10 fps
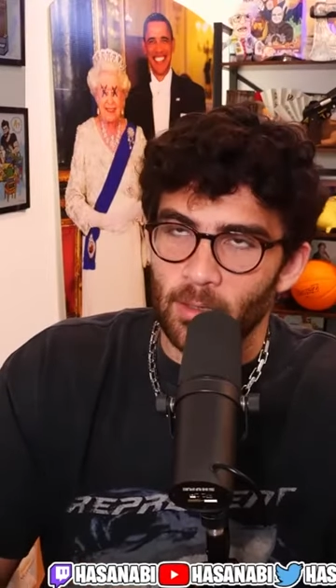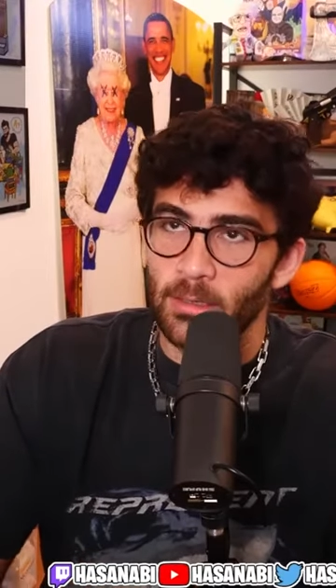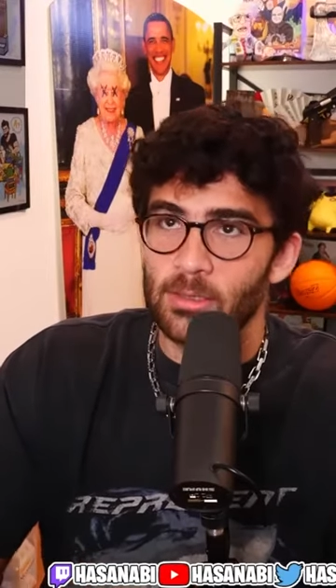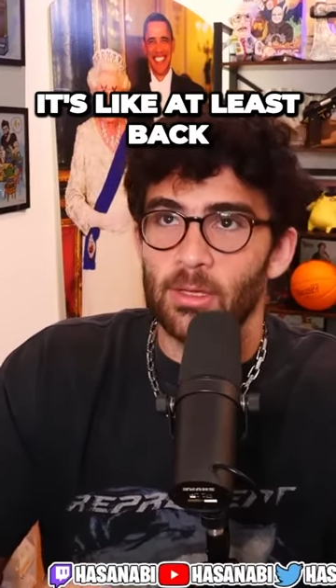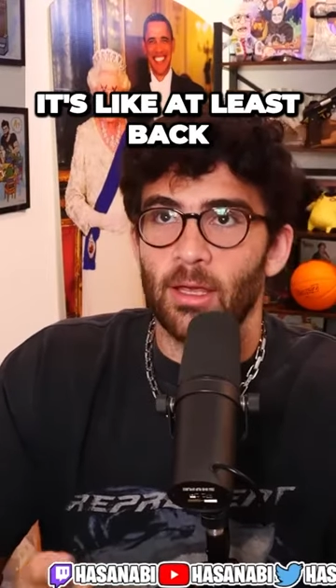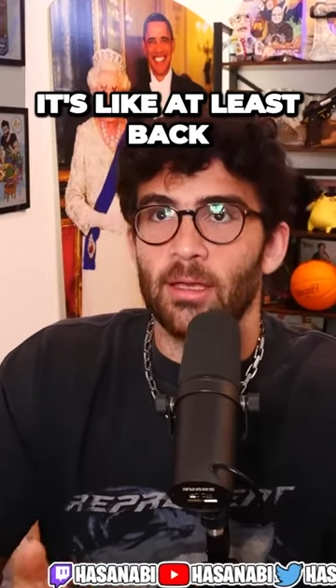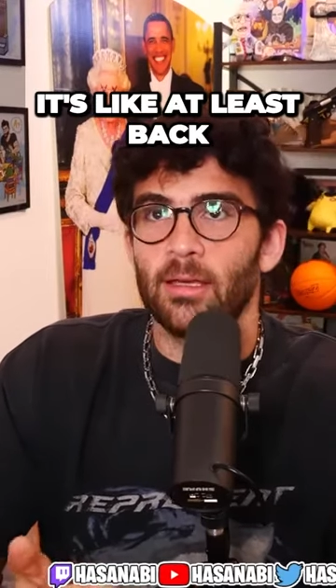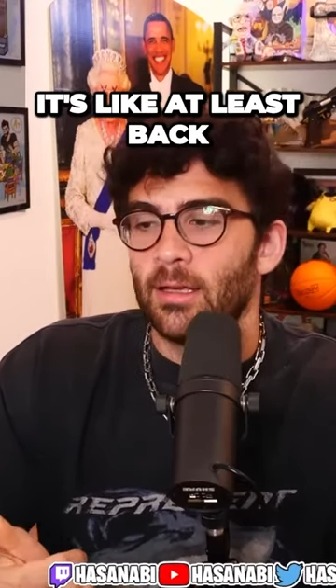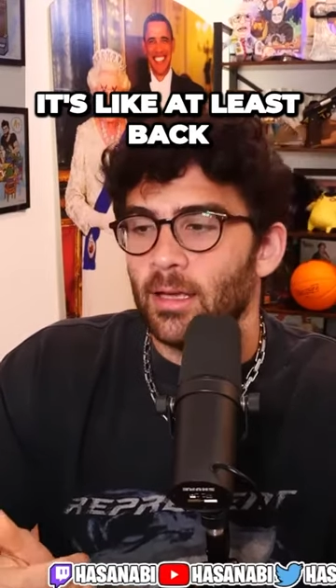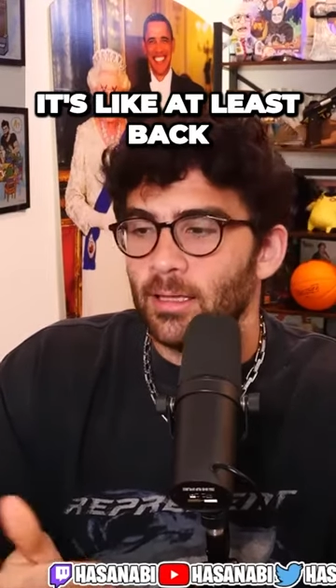It's
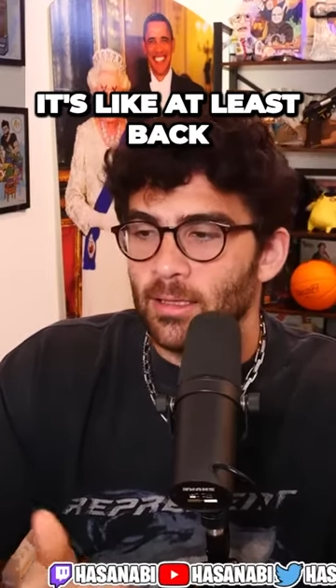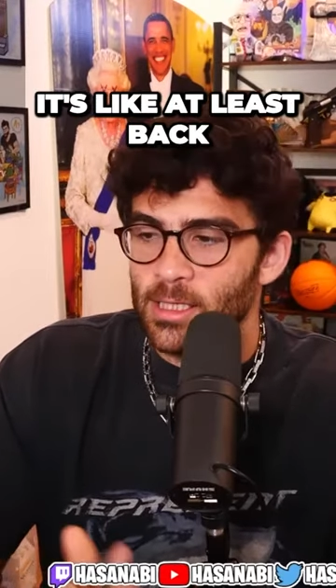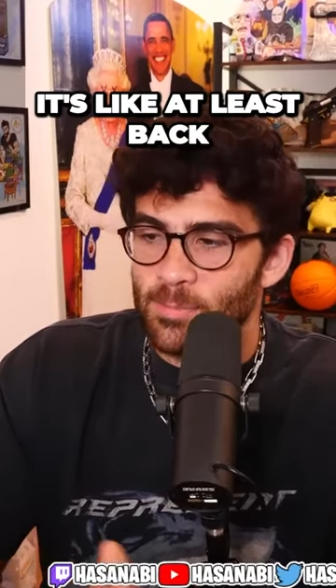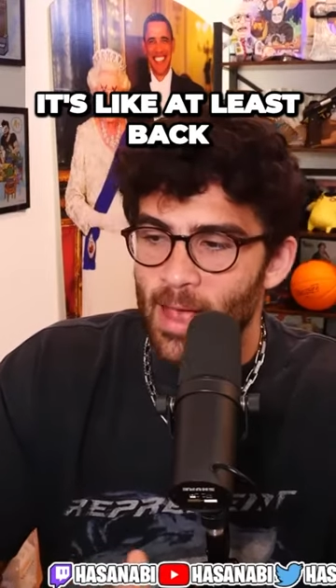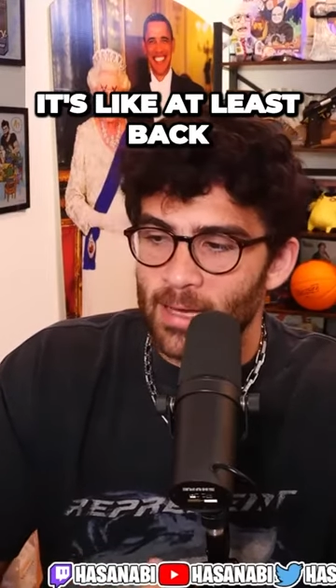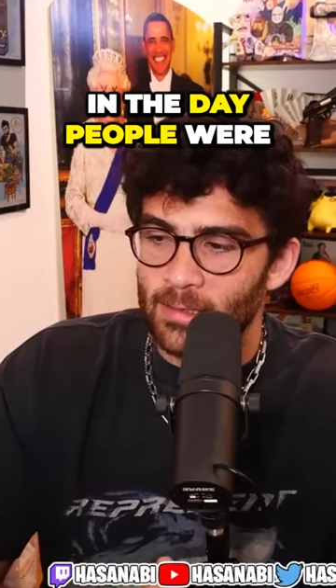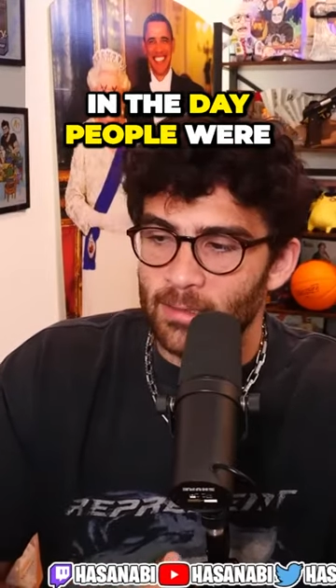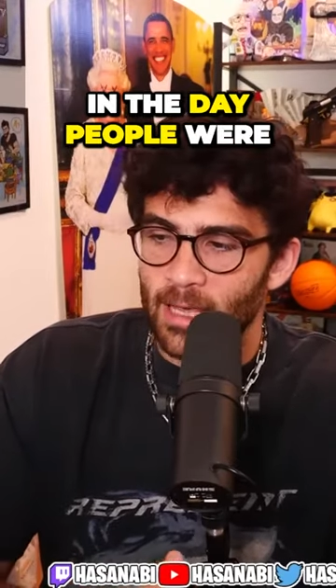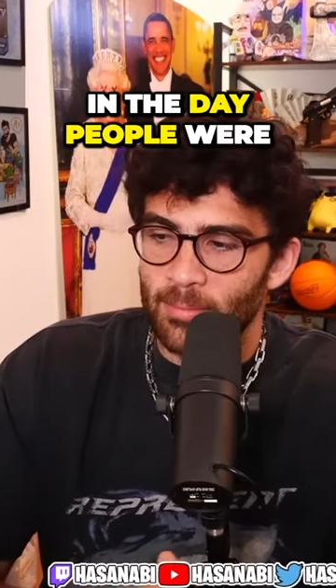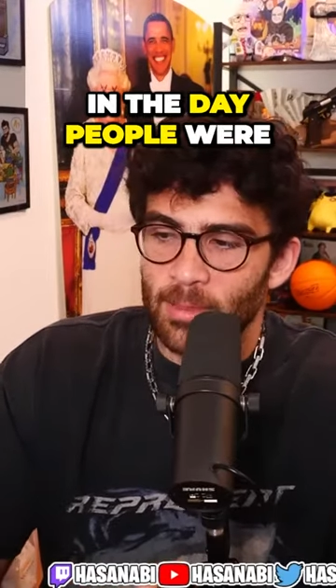like, at least back in the day,